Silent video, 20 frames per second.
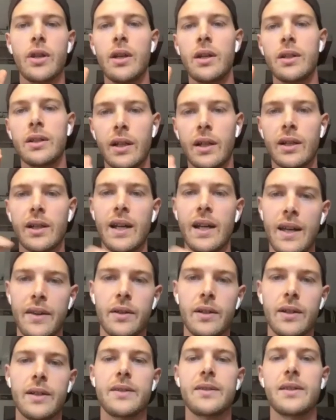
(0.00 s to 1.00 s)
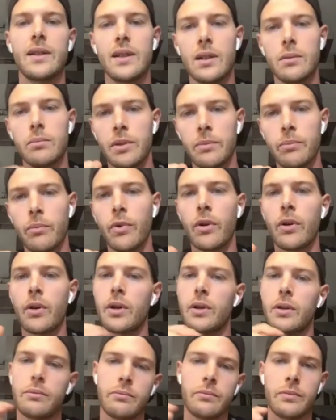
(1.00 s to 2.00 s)
Younger athletes a little bit
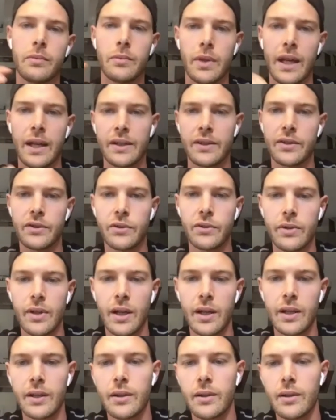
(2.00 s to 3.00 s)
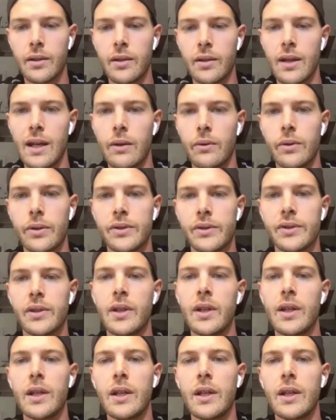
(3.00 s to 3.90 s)
more, eight to nine uh, hours.